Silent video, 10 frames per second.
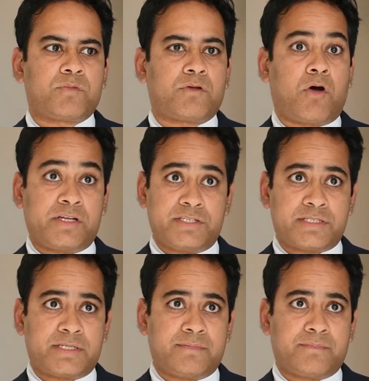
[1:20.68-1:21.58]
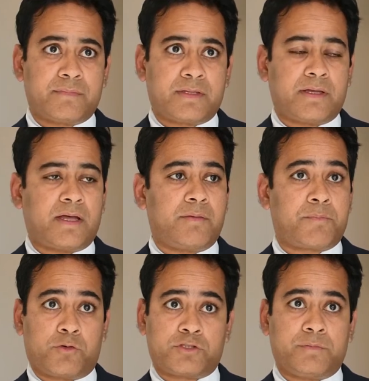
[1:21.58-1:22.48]
Honest,
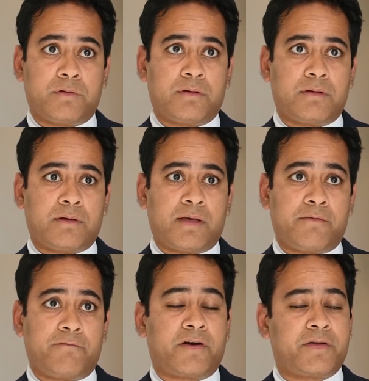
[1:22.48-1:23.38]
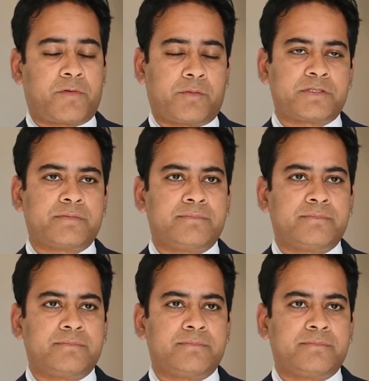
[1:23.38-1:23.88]
approachable, and very prompt.